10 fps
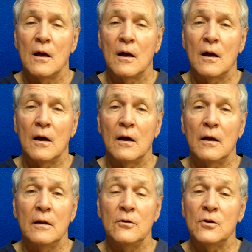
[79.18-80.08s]

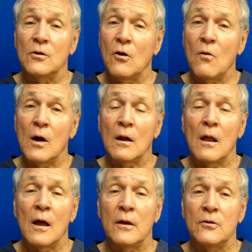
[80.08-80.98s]
And you can go
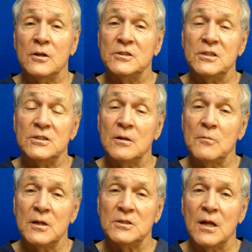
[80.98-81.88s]
online, you can see some
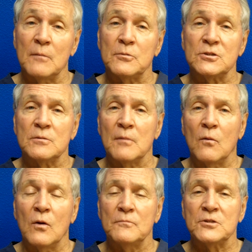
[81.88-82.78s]
of the examples on my
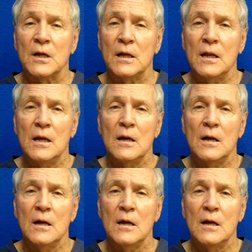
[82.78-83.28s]
website.